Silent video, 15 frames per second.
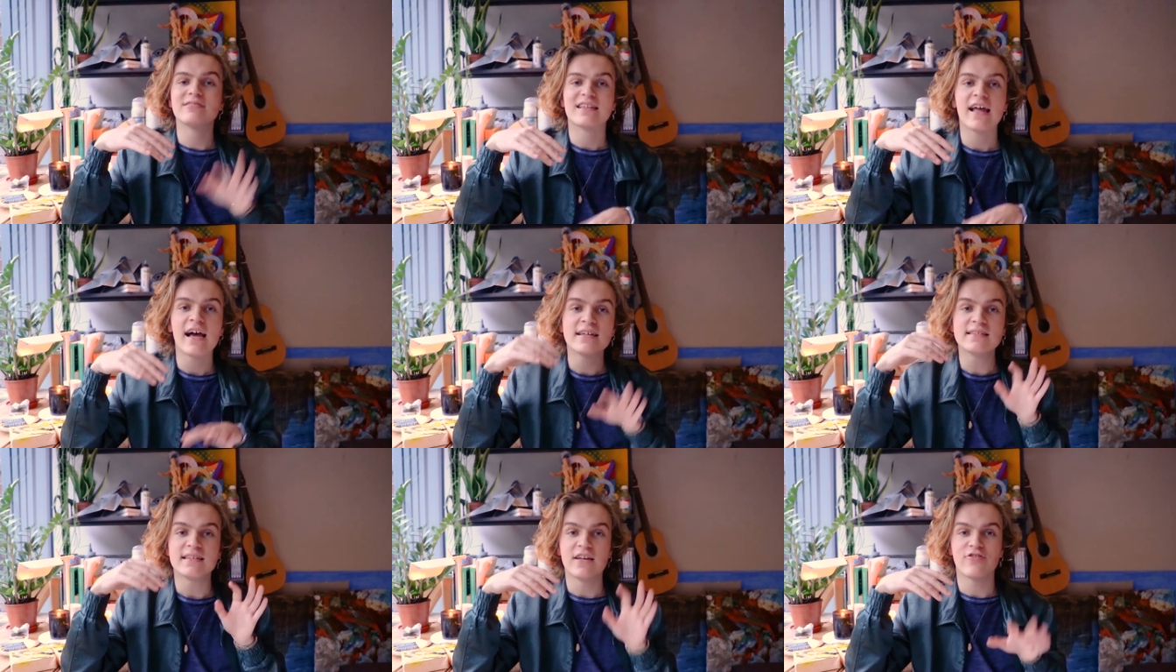was
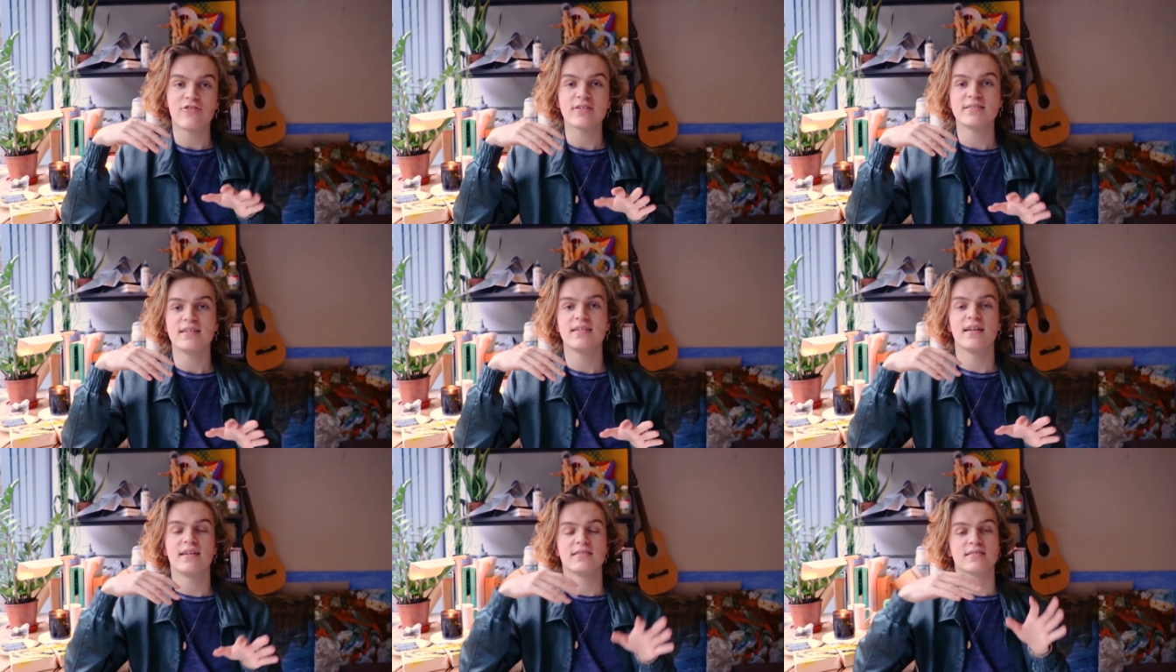less
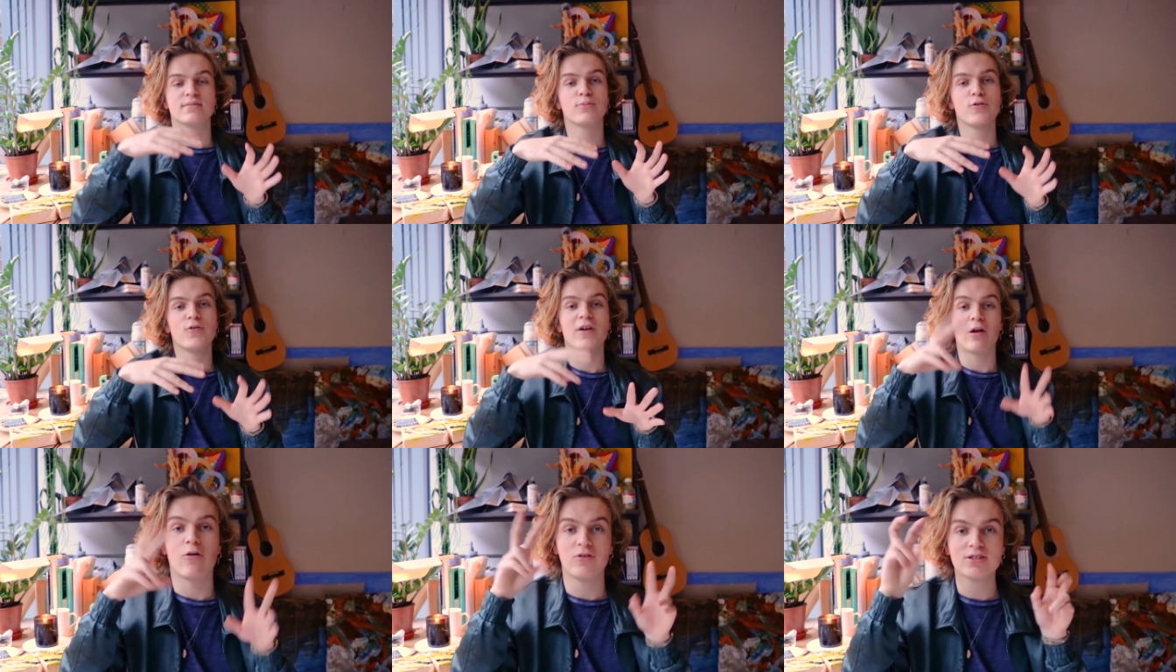interested in
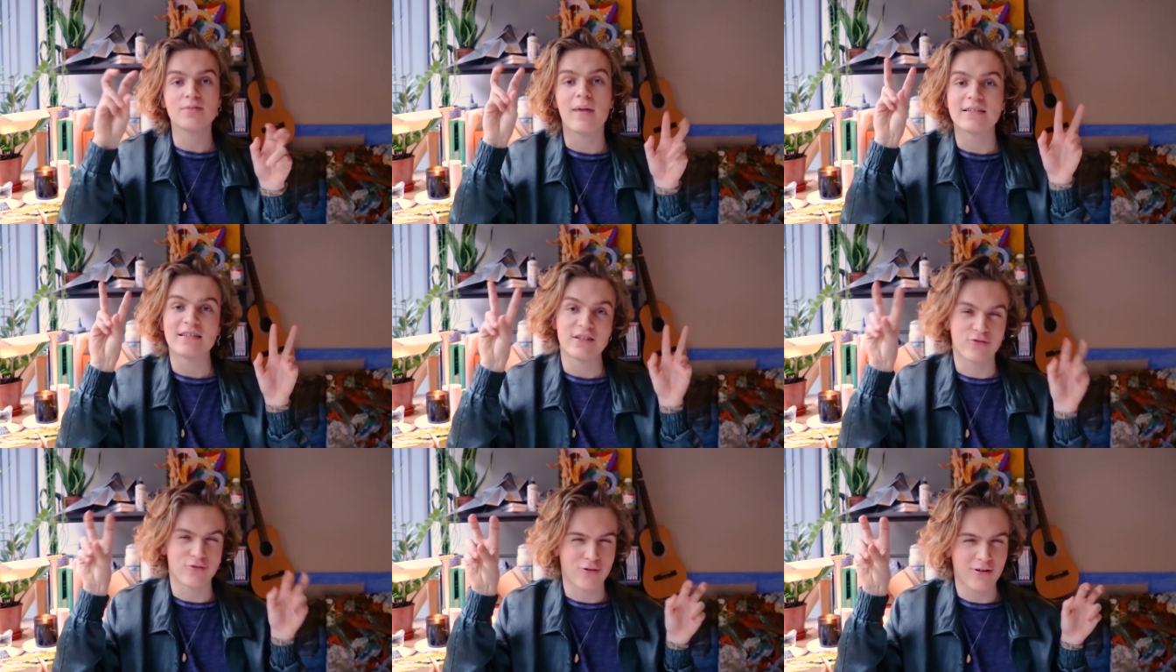exploring
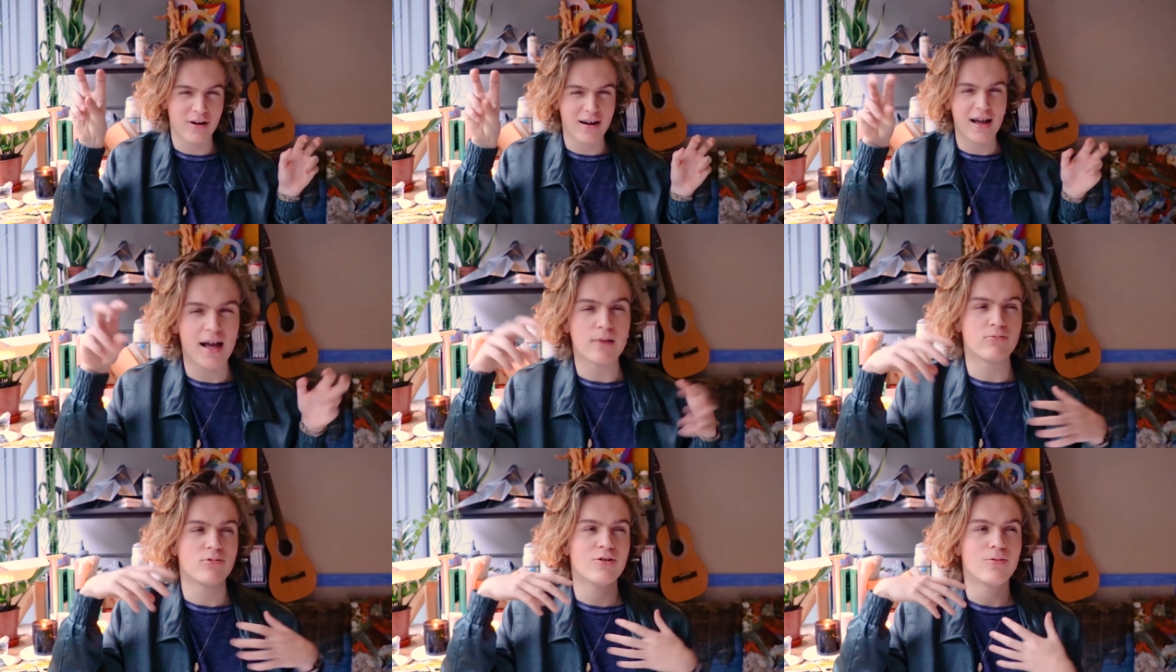automatic drawing.
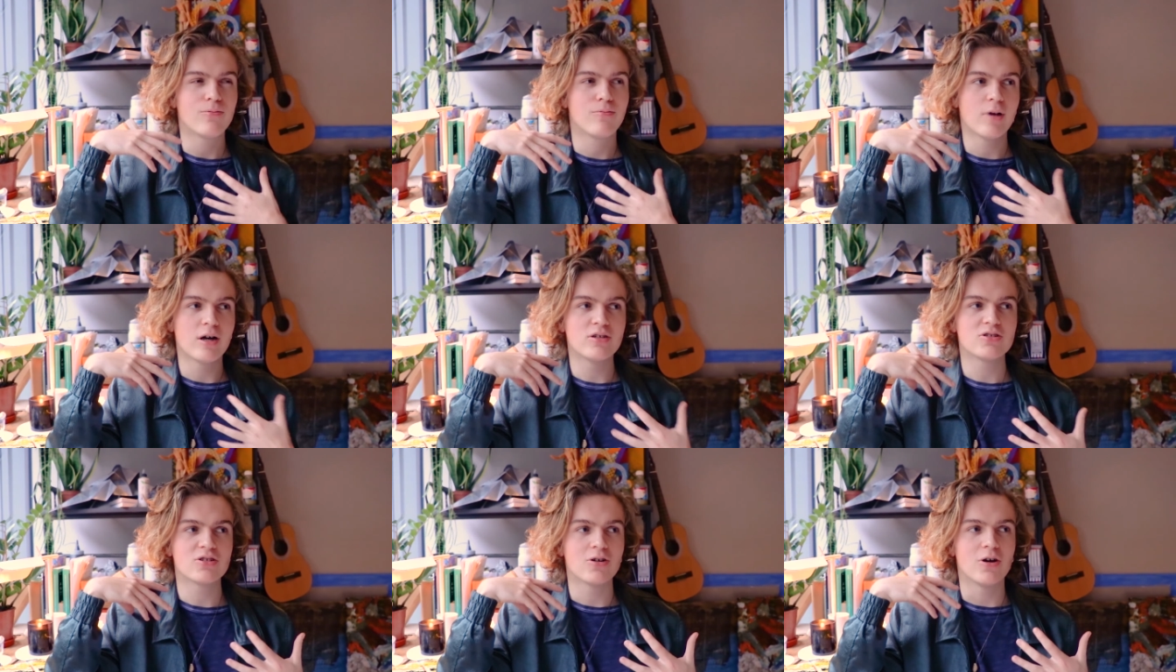I'm not
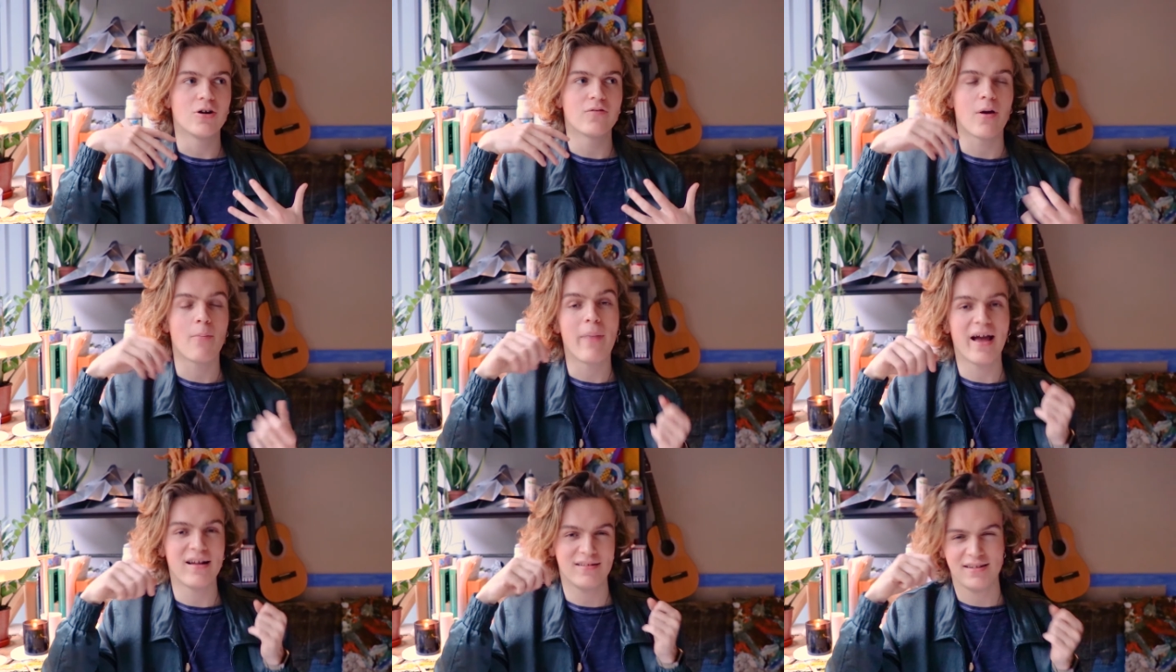much of a
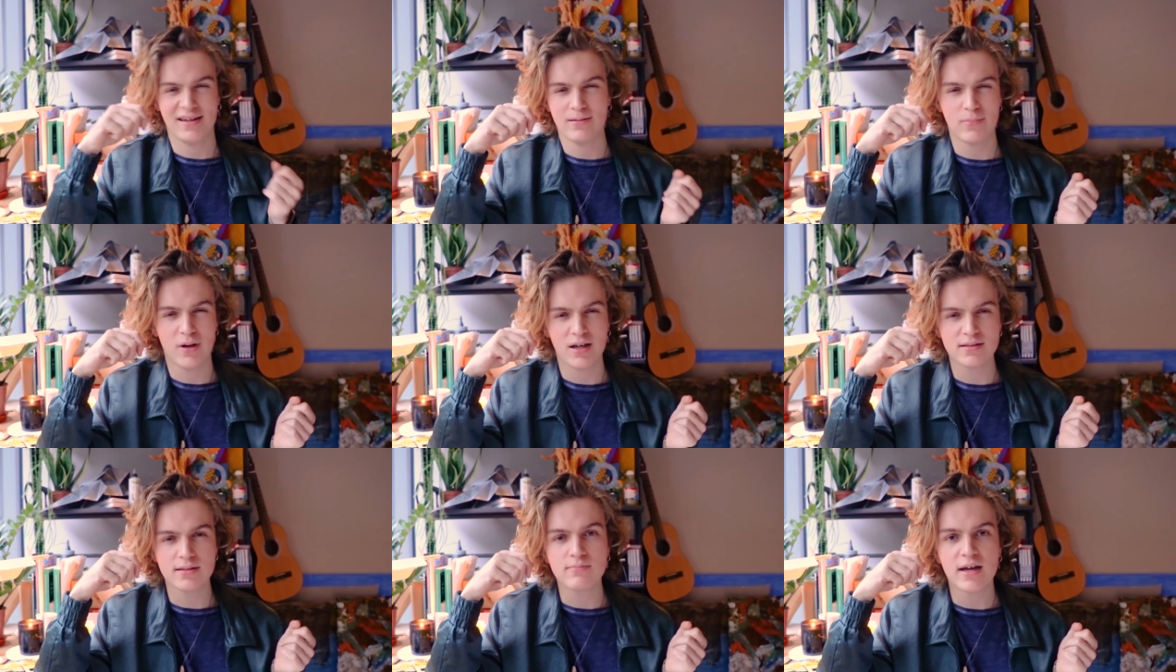pen and ink
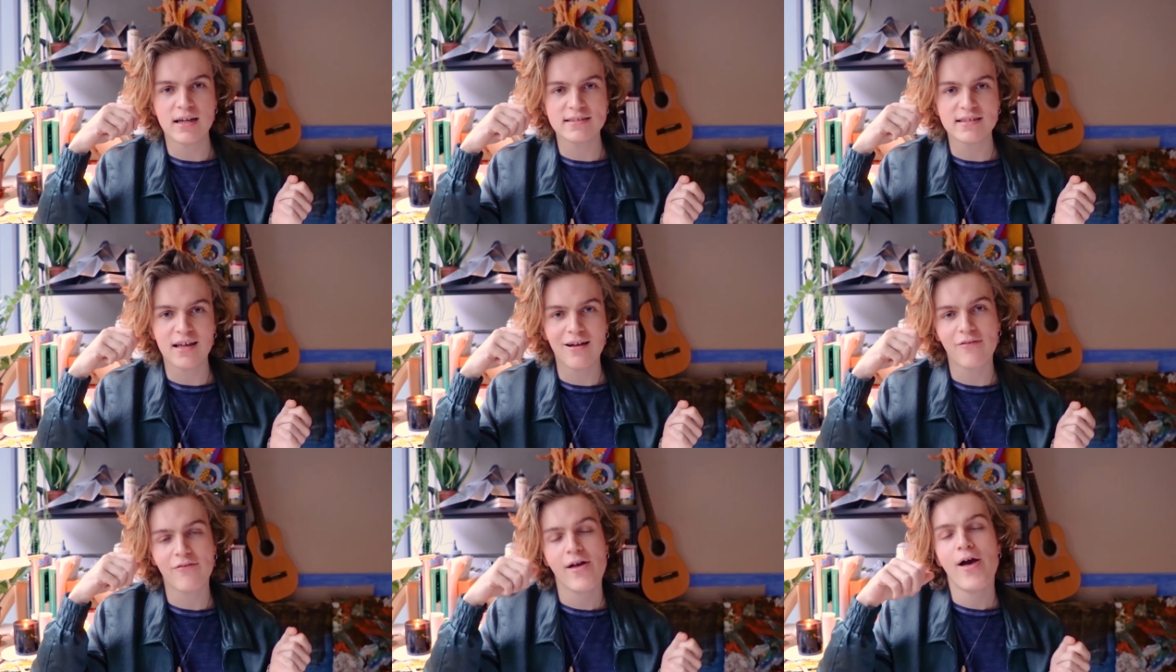person
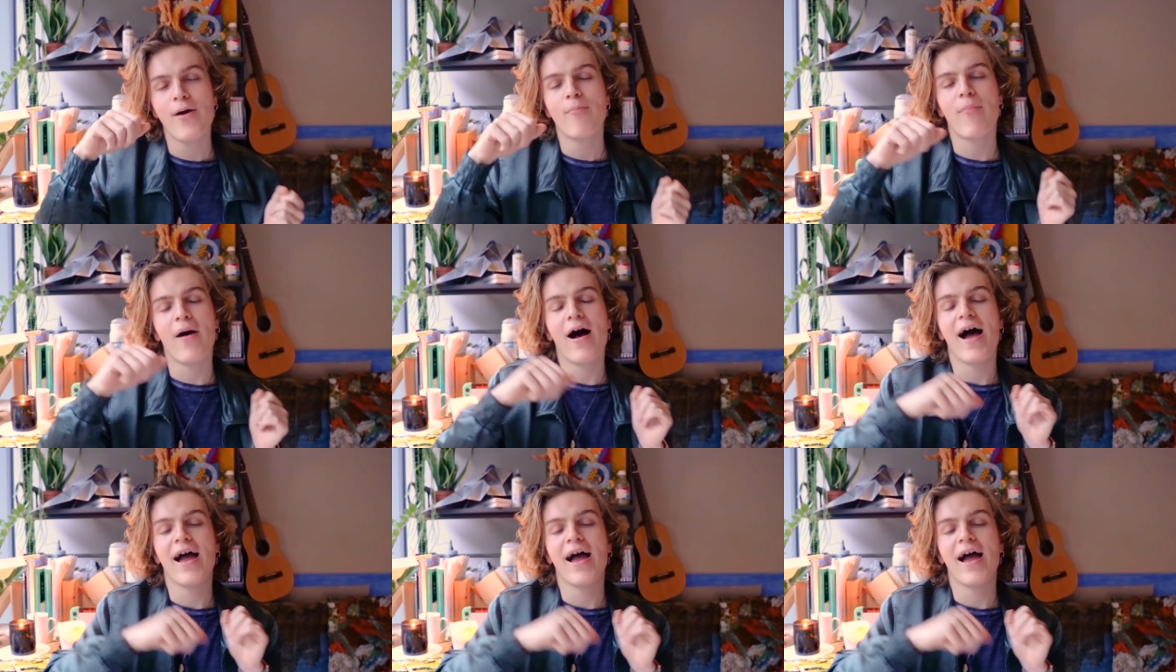myself, but